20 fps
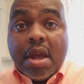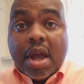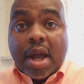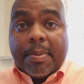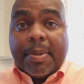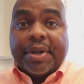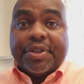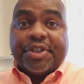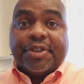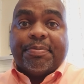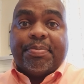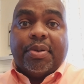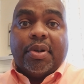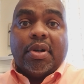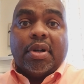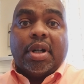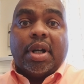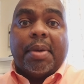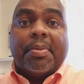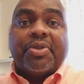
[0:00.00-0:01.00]
about this
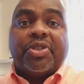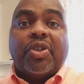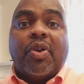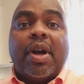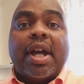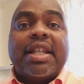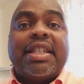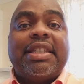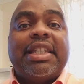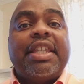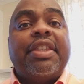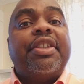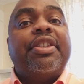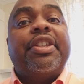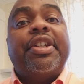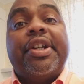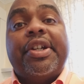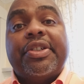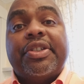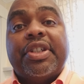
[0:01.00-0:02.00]
program. So I see that
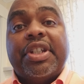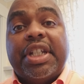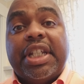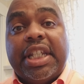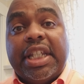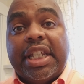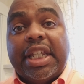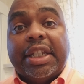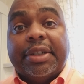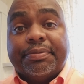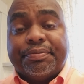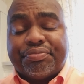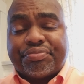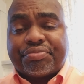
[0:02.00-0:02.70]
there is a need.